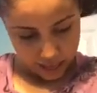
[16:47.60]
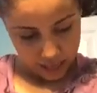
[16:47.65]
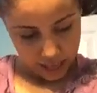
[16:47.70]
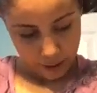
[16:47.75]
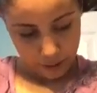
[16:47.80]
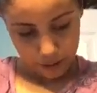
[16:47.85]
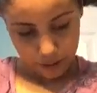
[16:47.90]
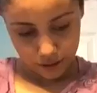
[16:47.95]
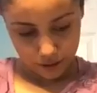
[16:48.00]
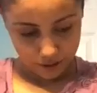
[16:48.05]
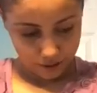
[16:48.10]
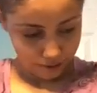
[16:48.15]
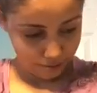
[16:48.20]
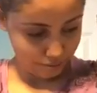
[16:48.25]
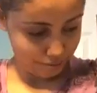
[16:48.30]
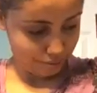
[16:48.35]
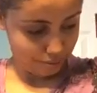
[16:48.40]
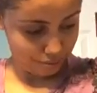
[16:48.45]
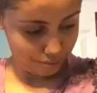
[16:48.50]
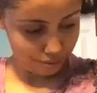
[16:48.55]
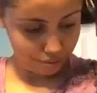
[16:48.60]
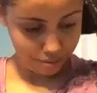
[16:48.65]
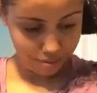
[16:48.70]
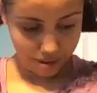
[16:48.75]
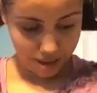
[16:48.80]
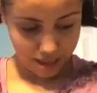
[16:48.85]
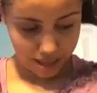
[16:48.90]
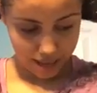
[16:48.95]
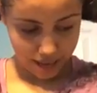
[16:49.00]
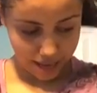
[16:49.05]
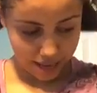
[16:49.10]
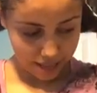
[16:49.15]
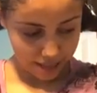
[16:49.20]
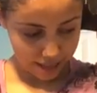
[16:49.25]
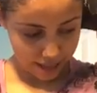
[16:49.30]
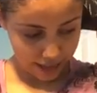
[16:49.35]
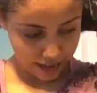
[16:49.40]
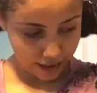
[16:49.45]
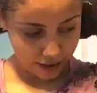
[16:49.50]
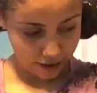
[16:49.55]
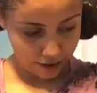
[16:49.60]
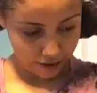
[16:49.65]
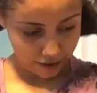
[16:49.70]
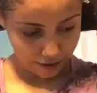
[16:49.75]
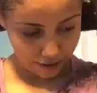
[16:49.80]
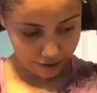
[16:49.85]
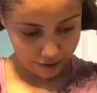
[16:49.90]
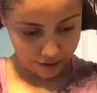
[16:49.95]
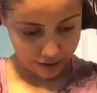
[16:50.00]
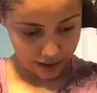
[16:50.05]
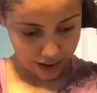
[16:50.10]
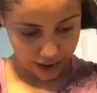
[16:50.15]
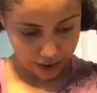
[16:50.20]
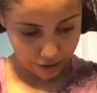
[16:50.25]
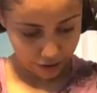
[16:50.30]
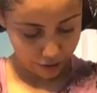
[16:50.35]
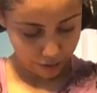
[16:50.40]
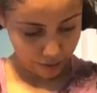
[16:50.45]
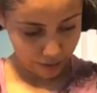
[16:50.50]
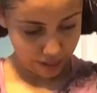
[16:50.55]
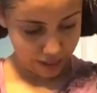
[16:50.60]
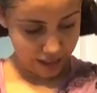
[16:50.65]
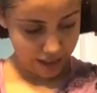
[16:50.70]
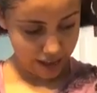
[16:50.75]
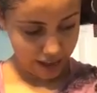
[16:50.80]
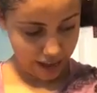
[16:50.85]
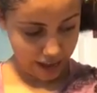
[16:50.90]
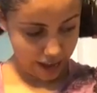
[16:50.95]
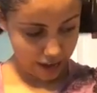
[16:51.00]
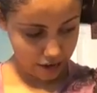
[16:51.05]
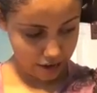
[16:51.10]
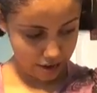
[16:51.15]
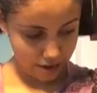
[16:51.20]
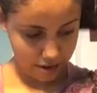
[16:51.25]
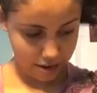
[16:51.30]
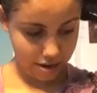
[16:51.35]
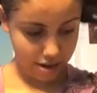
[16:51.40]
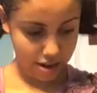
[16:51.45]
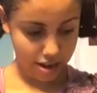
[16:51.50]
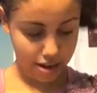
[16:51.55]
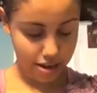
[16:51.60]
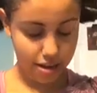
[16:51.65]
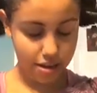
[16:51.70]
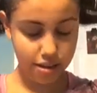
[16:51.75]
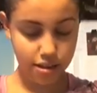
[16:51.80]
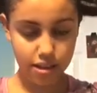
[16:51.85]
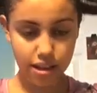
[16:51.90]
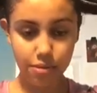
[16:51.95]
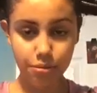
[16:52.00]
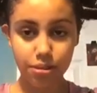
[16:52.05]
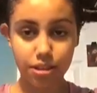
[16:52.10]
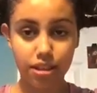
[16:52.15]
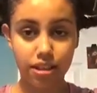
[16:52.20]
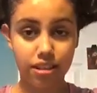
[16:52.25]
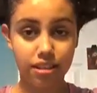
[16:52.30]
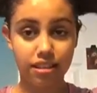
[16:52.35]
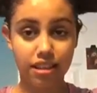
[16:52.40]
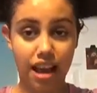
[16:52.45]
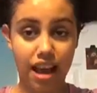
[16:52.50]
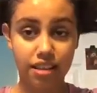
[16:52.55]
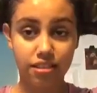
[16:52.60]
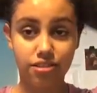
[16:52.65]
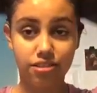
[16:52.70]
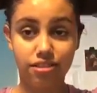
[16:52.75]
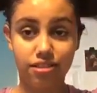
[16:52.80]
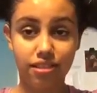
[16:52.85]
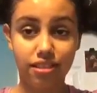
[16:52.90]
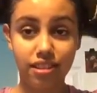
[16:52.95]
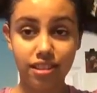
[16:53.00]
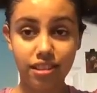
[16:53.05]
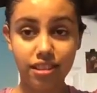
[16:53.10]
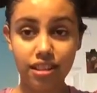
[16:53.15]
that was, and then later on, I don't know what the heck I did. It was a disaster.